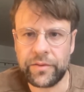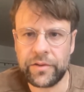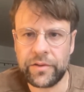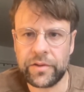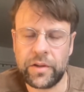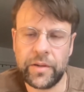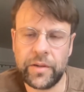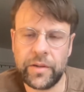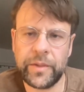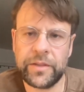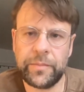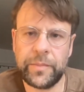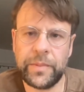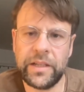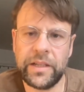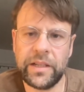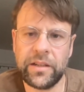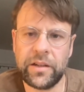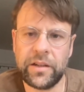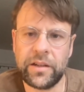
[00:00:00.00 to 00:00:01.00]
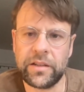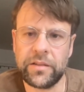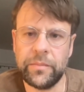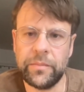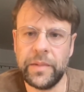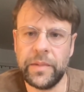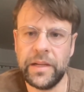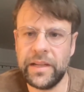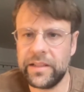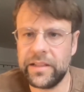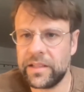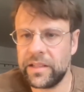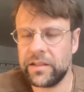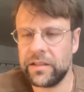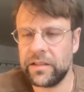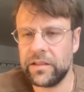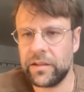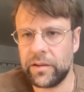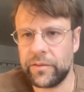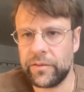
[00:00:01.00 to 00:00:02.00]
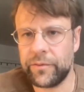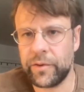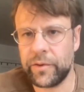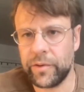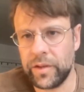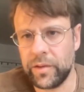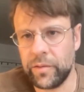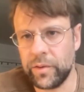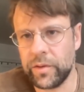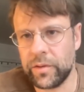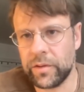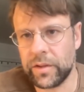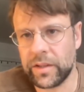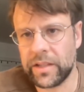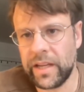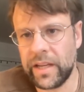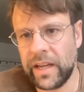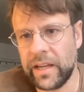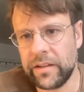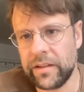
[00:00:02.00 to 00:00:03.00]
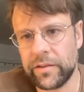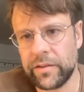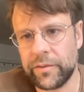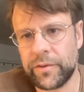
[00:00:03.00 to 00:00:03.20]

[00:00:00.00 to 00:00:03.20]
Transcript: saw him as being not militant enough for the Uyghur case.